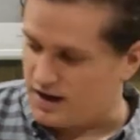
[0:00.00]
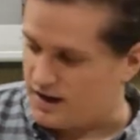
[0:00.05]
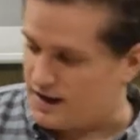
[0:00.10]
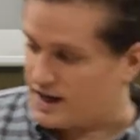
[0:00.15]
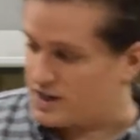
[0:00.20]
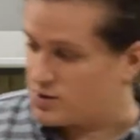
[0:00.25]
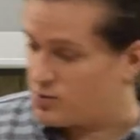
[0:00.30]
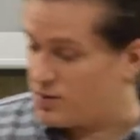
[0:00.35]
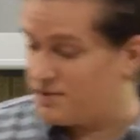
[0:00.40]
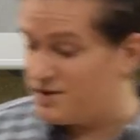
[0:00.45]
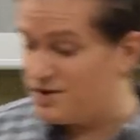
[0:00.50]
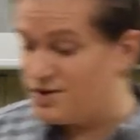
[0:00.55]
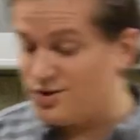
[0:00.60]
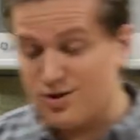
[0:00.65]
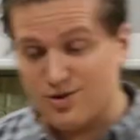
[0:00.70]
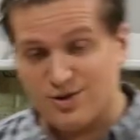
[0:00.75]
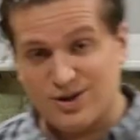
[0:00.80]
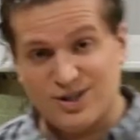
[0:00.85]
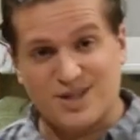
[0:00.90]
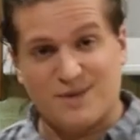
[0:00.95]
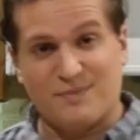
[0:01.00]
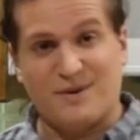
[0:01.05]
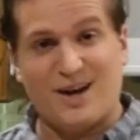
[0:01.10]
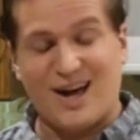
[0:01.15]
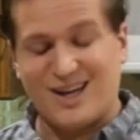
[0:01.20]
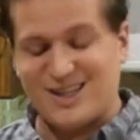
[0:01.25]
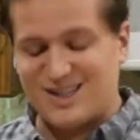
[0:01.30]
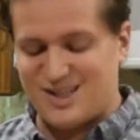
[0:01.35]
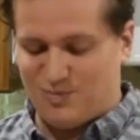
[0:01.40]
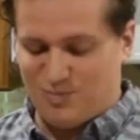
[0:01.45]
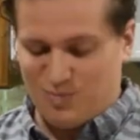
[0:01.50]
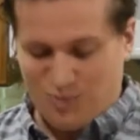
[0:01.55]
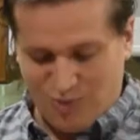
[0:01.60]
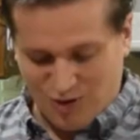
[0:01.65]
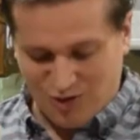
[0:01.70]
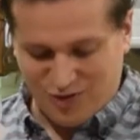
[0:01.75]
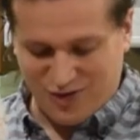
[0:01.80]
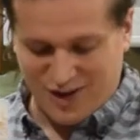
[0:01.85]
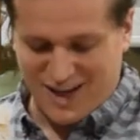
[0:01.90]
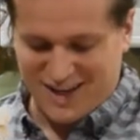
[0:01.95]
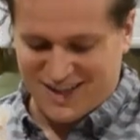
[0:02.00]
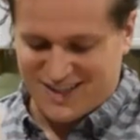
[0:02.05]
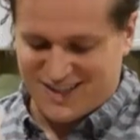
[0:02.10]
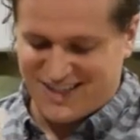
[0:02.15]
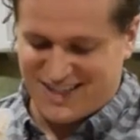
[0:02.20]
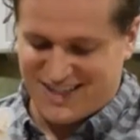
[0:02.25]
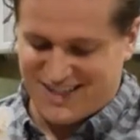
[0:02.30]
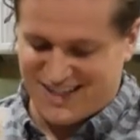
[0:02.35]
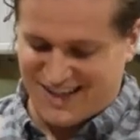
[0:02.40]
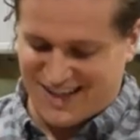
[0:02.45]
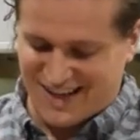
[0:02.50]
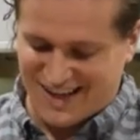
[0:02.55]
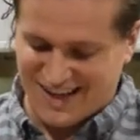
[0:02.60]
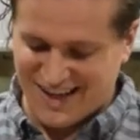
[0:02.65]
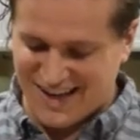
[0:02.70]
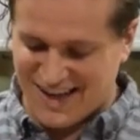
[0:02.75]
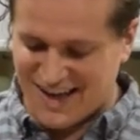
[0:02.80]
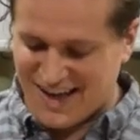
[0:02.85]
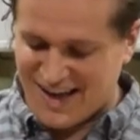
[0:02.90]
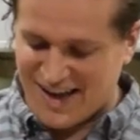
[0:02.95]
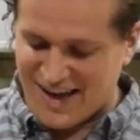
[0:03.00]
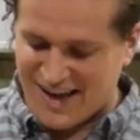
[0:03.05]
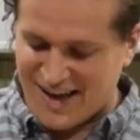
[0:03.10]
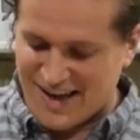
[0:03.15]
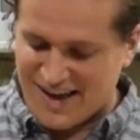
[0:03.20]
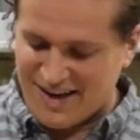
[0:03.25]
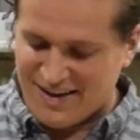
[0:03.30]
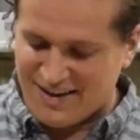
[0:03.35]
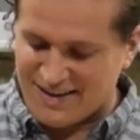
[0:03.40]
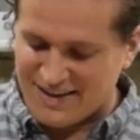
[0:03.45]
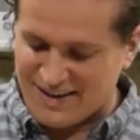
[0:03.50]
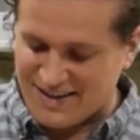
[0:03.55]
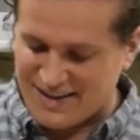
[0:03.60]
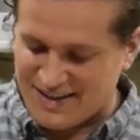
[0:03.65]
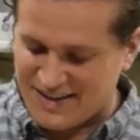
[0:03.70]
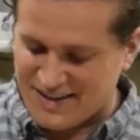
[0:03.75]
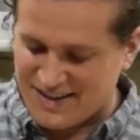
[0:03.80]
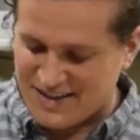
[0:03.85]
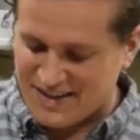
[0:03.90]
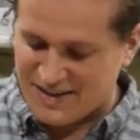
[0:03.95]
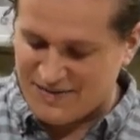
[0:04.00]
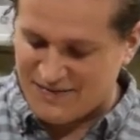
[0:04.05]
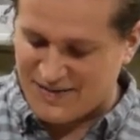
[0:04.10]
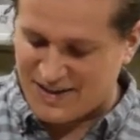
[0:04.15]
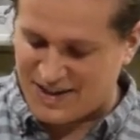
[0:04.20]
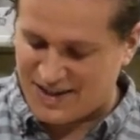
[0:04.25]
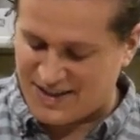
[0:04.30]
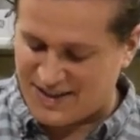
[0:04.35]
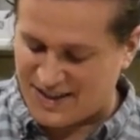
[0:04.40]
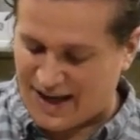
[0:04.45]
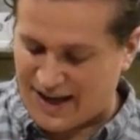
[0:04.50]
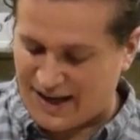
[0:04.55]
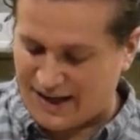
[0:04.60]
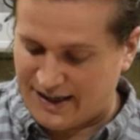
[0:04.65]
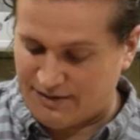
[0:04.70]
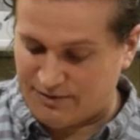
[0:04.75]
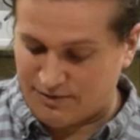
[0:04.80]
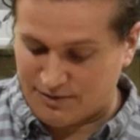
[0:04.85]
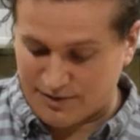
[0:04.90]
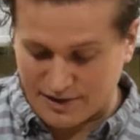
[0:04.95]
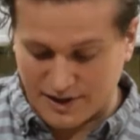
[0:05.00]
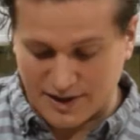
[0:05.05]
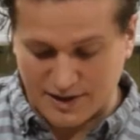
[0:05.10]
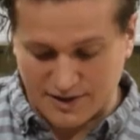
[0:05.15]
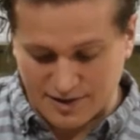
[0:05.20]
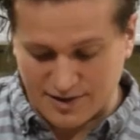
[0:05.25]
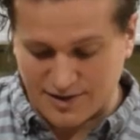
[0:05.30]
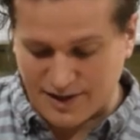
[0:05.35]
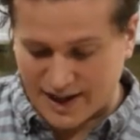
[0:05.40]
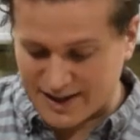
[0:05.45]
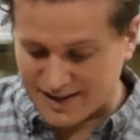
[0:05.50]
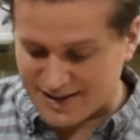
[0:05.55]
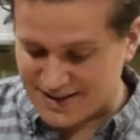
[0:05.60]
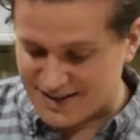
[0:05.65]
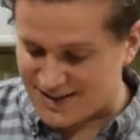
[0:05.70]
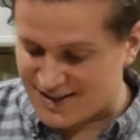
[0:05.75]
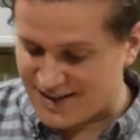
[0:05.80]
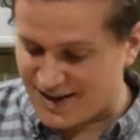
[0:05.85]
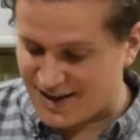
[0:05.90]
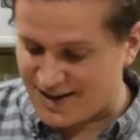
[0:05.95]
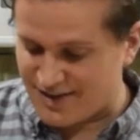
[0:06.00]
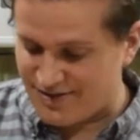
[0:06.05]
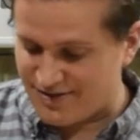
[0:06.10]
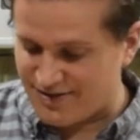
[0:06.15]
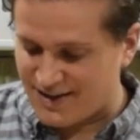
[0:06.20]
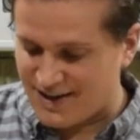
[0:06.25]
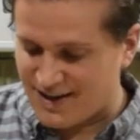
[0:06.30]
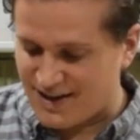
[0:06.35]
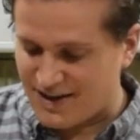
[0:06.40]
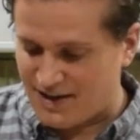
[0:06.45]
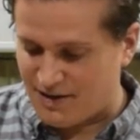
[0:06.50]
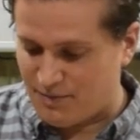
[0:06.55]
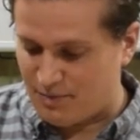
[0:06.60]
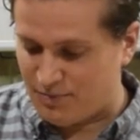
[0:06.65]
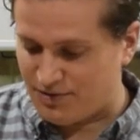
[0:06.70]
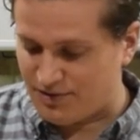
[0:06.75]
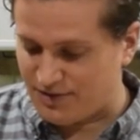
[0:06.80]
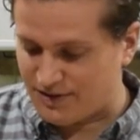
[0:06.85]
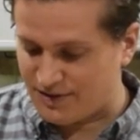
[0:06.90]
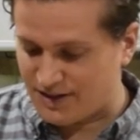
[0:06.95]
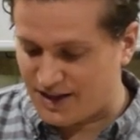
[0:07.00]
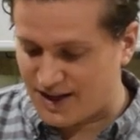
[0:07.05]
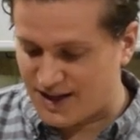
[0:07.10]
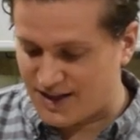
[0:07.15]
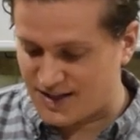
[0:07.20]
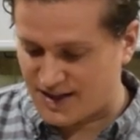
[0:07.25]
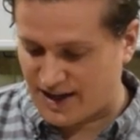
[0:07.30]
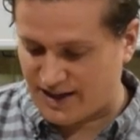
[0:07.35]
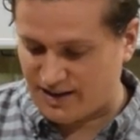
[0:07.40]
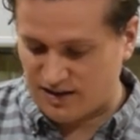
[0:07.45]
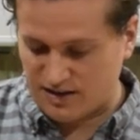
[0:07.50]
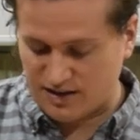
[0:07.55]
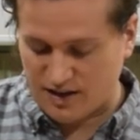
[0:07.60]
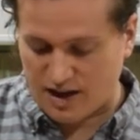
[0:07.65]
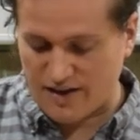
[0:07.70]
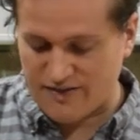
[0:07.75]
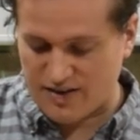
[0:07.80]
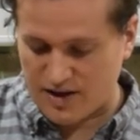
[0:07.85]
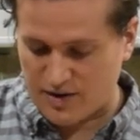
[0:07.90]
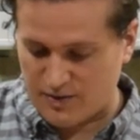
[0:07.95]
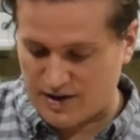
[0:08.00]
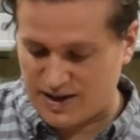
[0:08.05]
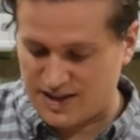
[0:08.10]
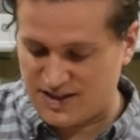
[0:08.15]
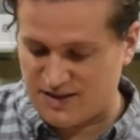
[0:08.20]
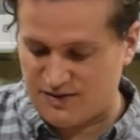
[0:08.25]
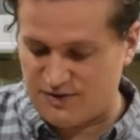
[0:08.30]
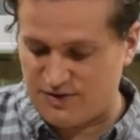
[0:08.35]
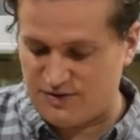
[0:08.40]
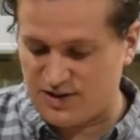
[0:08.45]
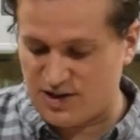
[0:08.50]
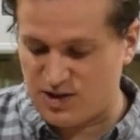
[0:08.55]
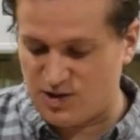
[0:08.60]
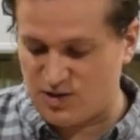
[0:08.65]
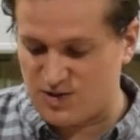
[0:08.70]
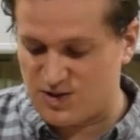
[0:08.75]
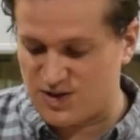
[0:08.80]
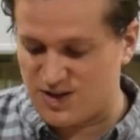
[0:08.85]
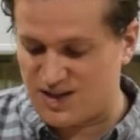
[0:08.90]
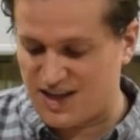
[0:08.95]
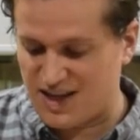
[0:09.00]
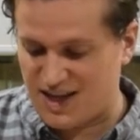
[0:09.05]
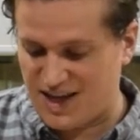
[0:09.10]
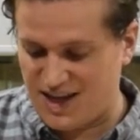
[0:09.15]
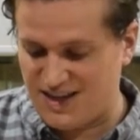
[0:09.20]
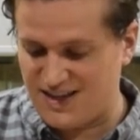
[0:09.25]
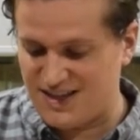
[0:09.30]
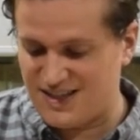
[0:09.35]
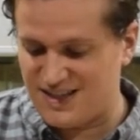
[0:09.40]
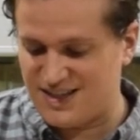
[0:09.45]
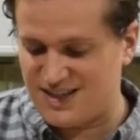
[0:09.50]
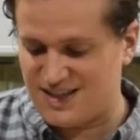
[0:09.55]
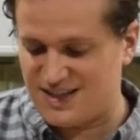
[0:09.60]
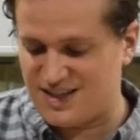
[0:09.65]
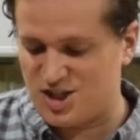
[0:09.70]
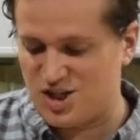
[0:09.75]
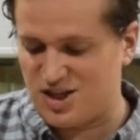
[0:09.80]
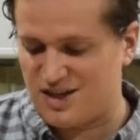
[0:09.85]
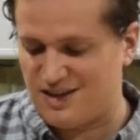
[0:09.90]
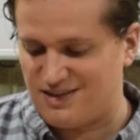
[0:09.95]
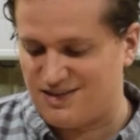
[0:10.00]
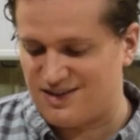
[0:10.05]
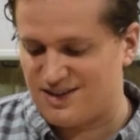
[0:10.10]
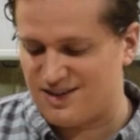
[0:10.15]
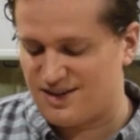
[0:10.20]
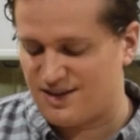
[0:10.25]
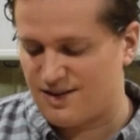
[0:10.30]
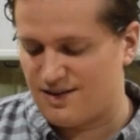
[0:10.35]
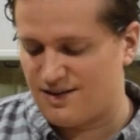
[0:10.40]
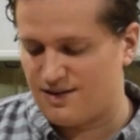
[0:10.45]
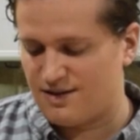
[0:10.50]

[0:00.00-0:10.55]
Next what I'm going to do is I'm going to add some more fajita seasoning. Because I really do like this stuff. And plus, I love it when it's infused into the cheese.